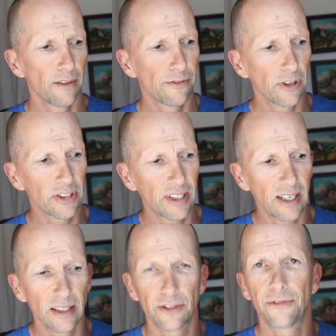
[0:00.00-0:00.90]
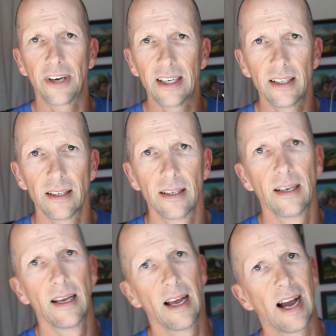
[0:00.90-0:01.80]
First is fit.
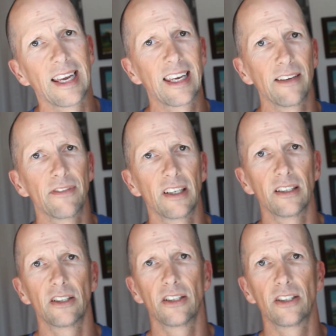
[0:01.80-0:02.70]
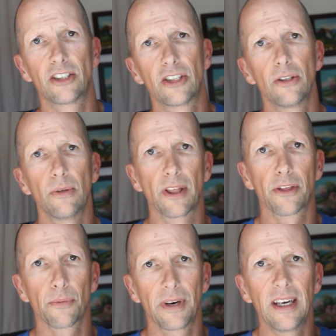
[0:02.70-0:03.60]
I give the shoe a
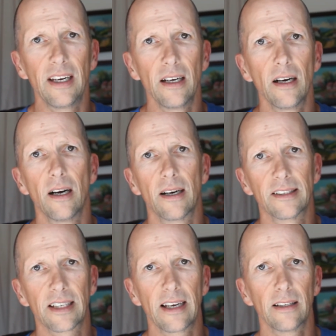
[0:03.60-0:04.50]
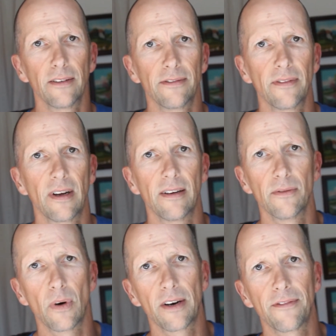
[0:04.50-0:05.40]
3 on a scale
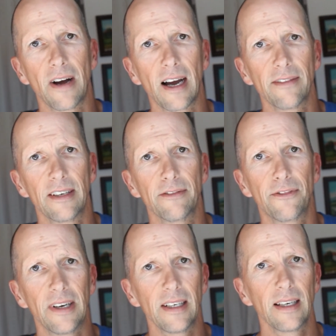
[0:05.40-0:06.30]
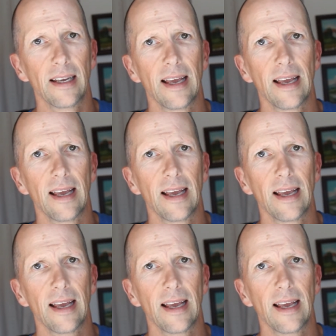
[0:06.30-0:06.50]
of 1 to 5 in fit,